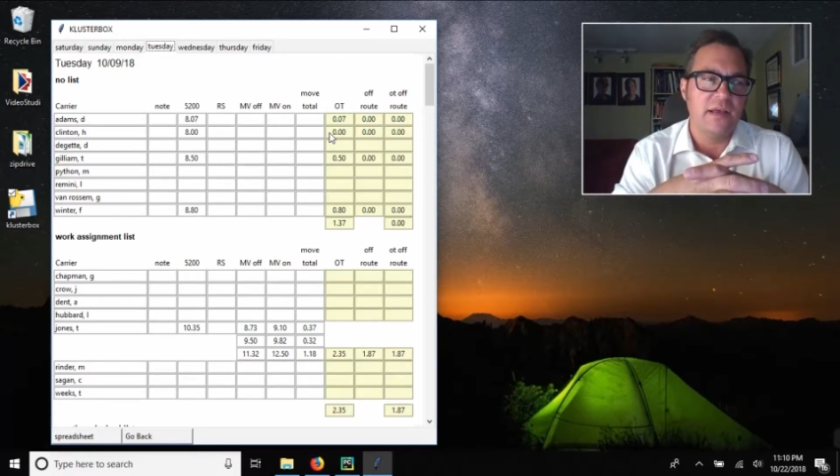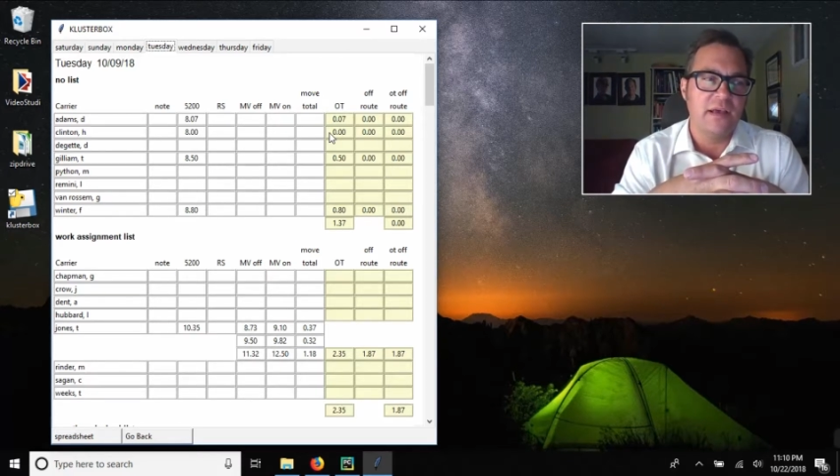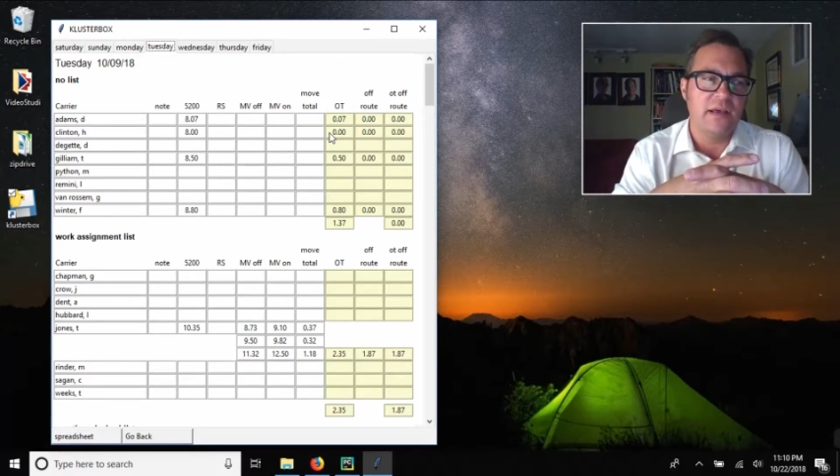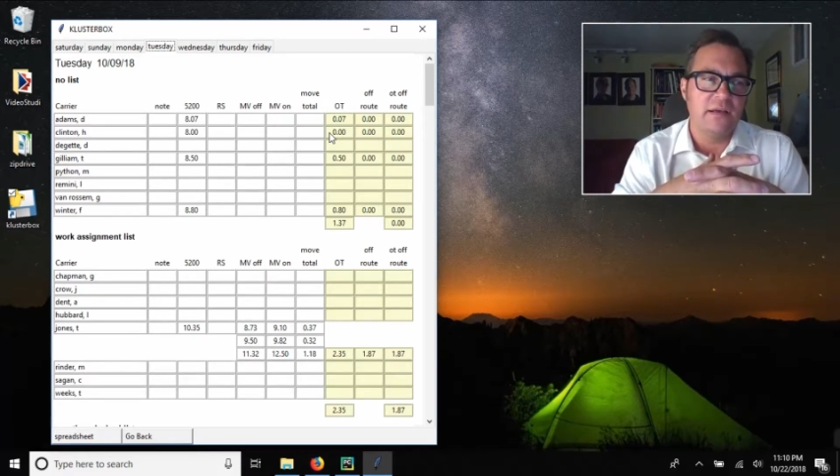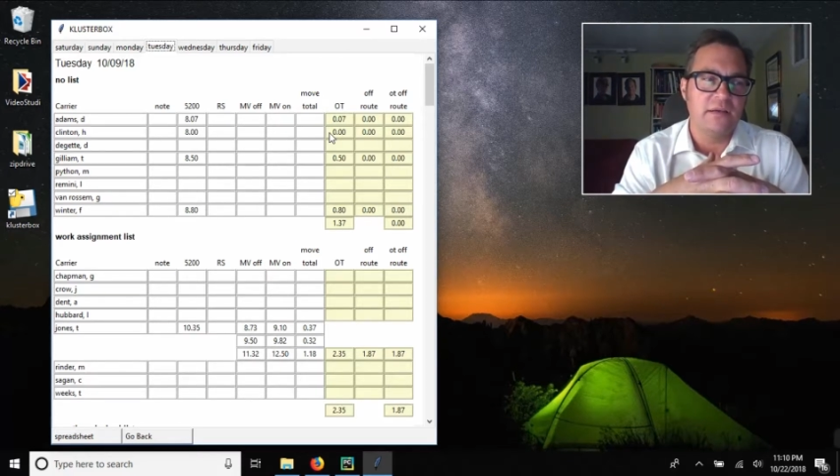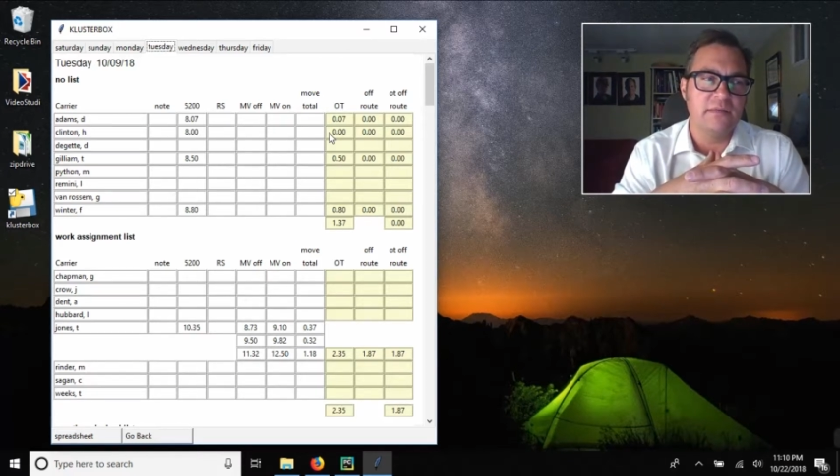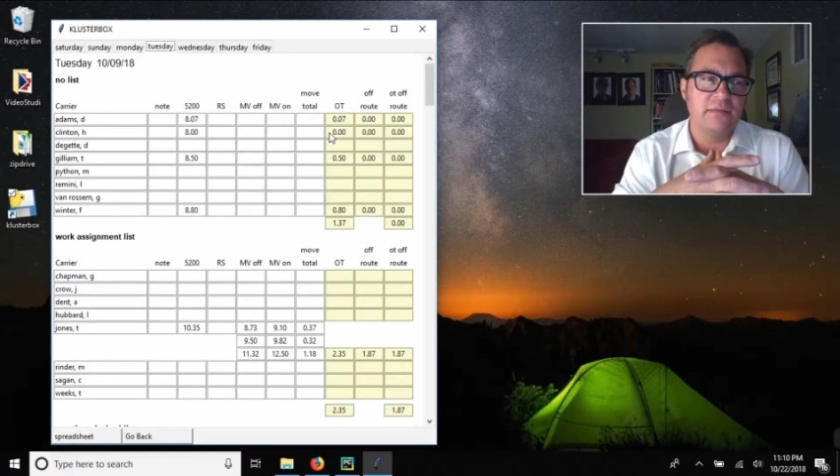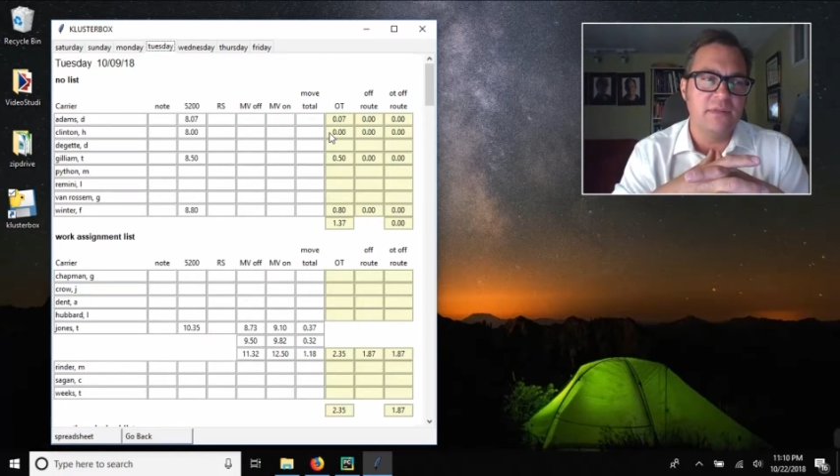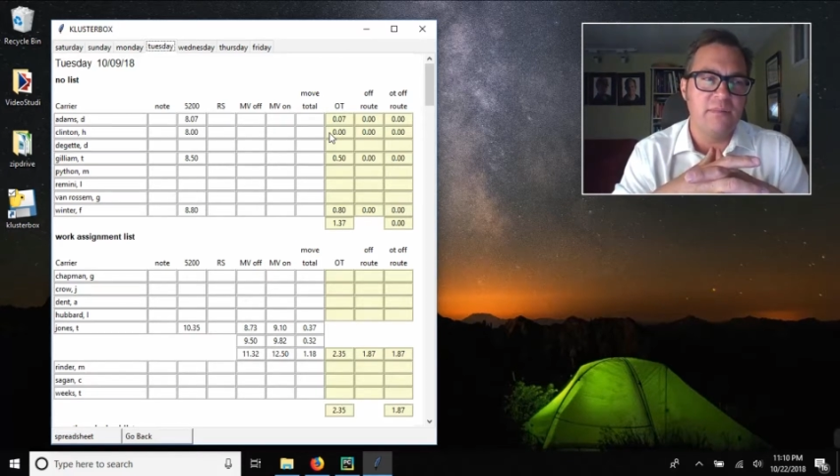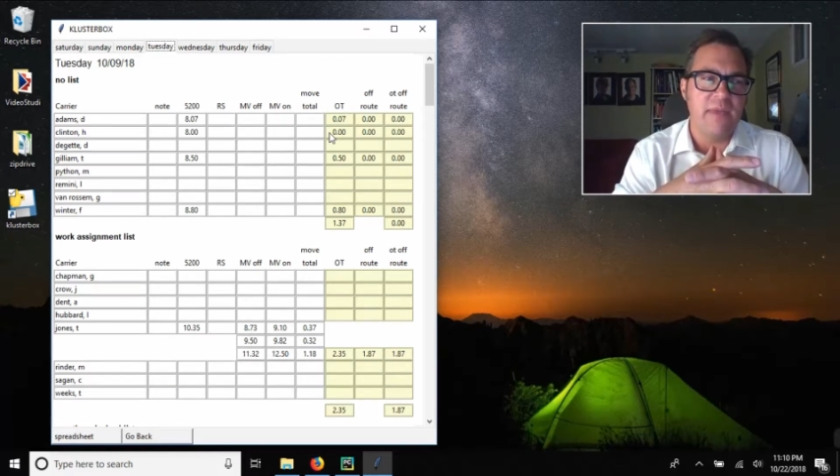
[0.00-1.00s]

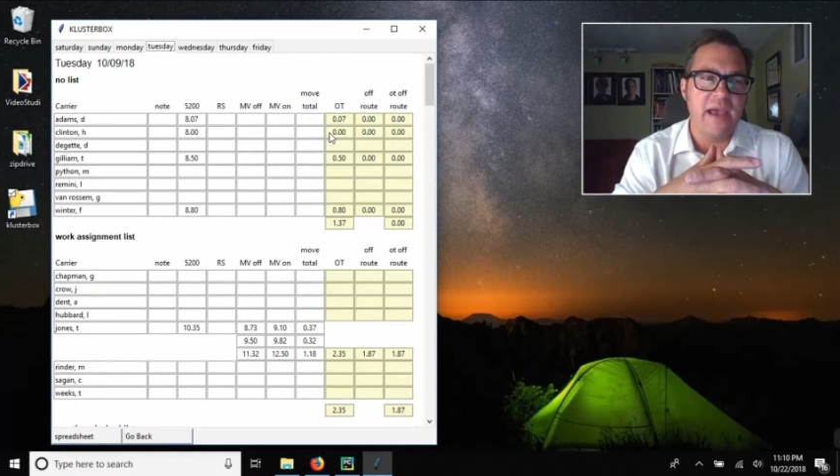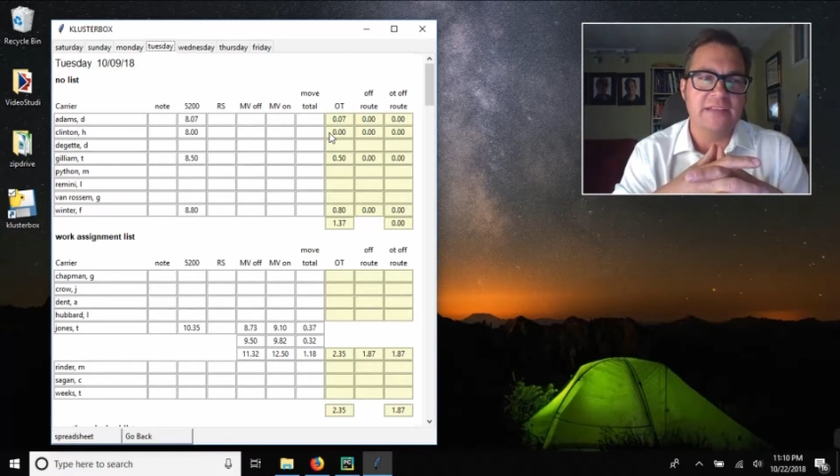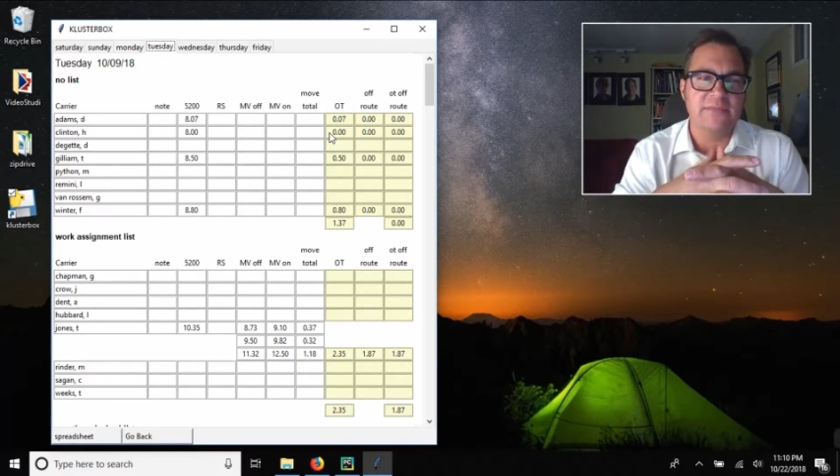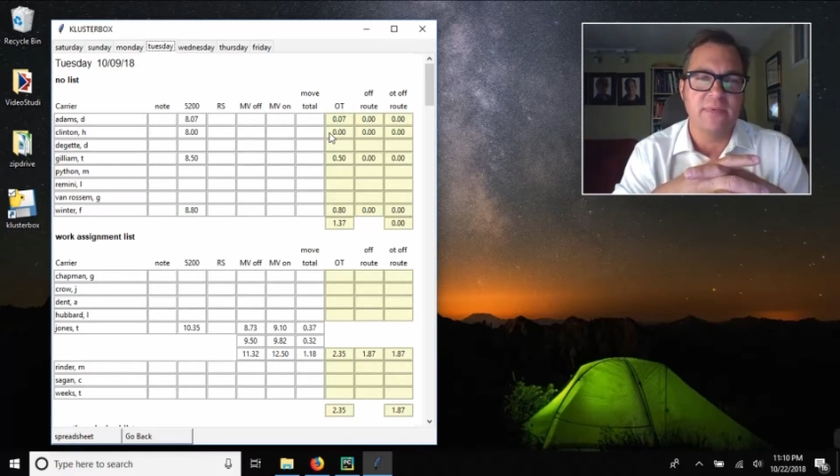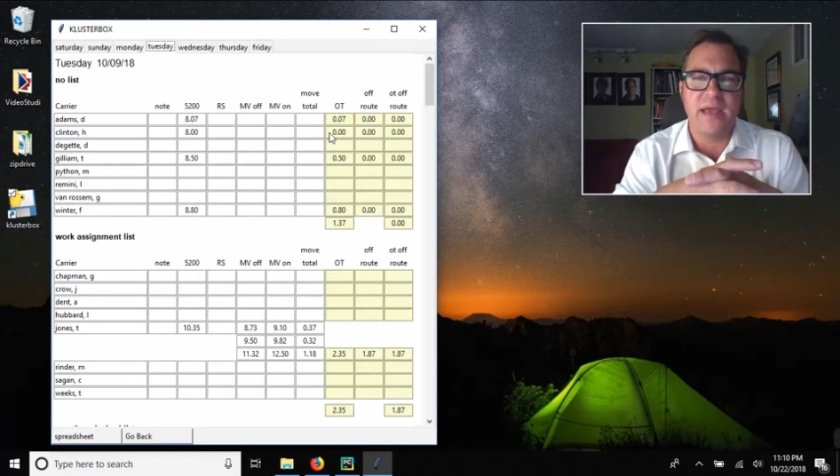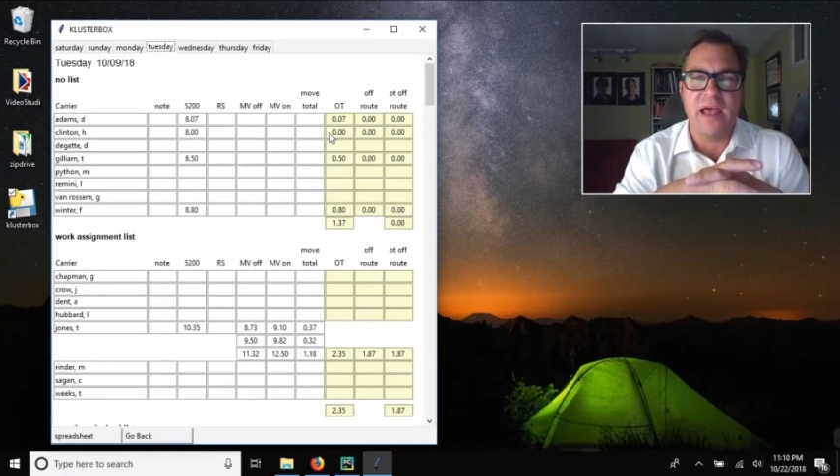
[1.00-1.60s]
The maximum